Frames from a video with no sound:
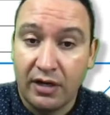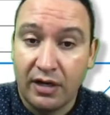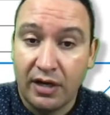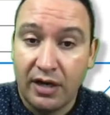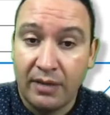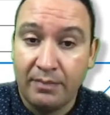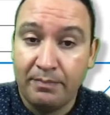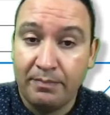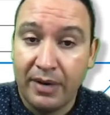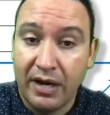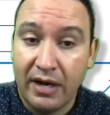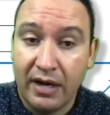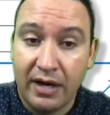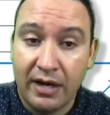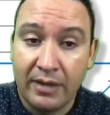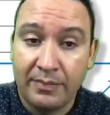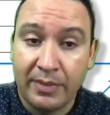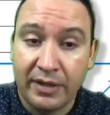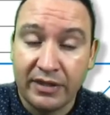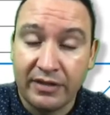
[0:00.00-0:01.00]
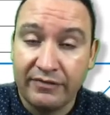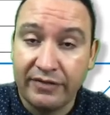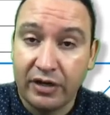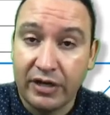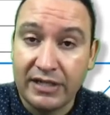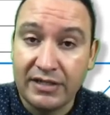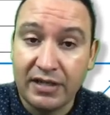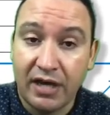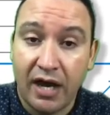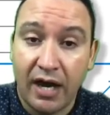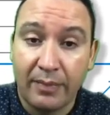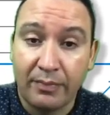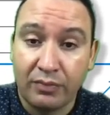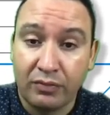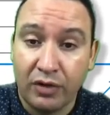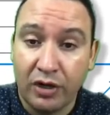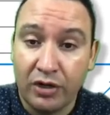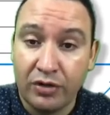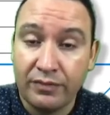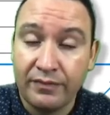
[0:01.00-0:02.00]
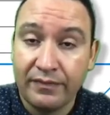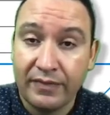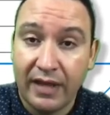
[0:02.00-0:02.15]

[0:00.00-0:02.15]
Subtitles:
up on the very top row,